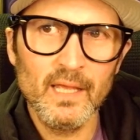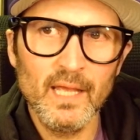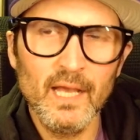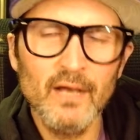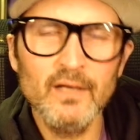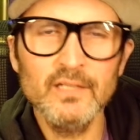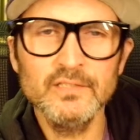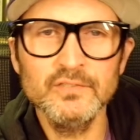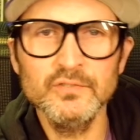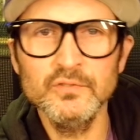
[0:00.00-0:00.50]

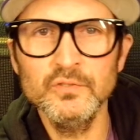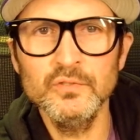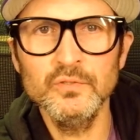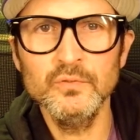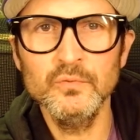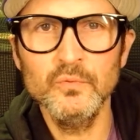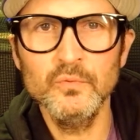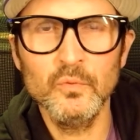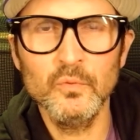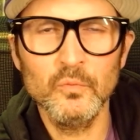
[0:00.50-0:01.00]

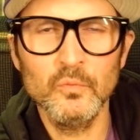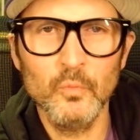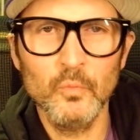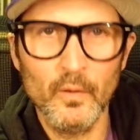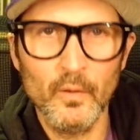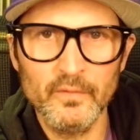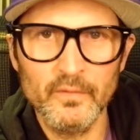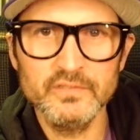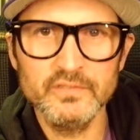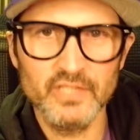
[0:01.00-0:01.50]
LSU
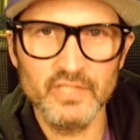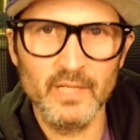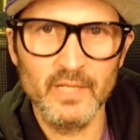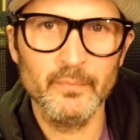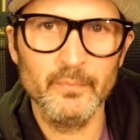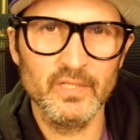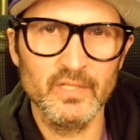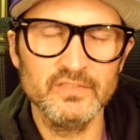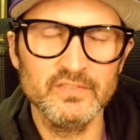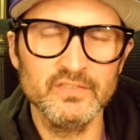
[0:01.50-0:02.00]
won the
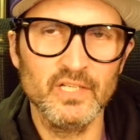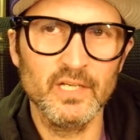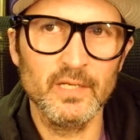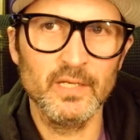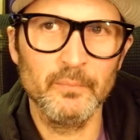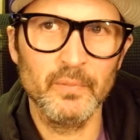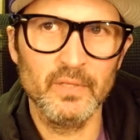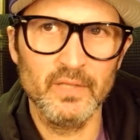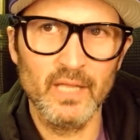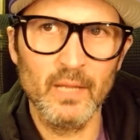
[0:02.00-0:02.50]

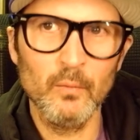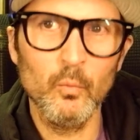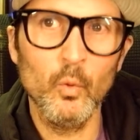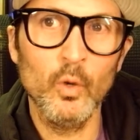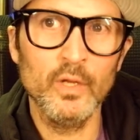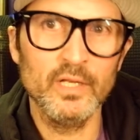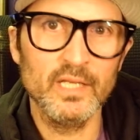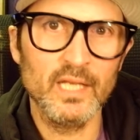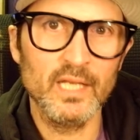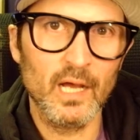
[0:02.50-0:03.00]
championship, and they
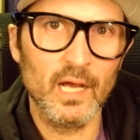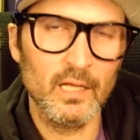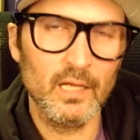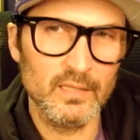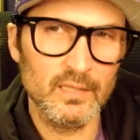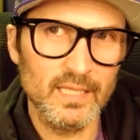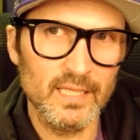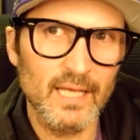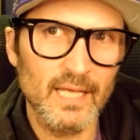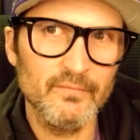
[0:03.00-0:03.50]
won
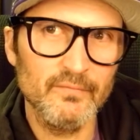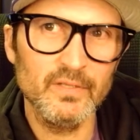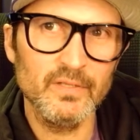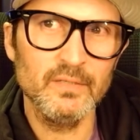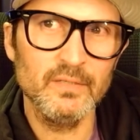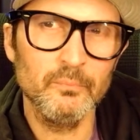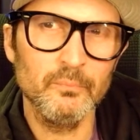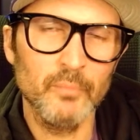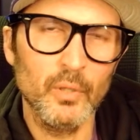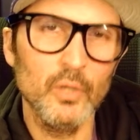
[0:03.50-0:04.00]

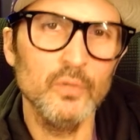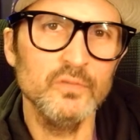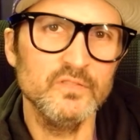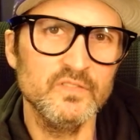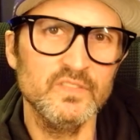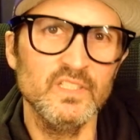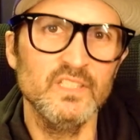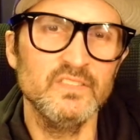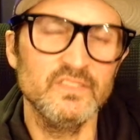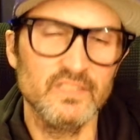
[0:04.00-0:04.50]
11
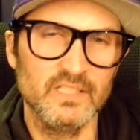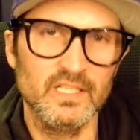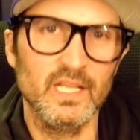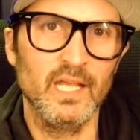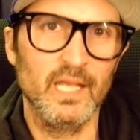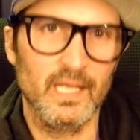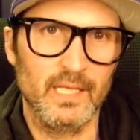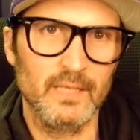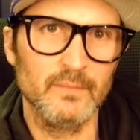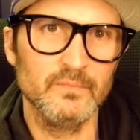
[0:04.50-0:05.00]
postseason
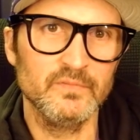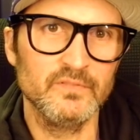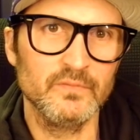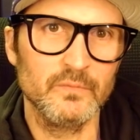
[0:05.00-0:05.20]
games,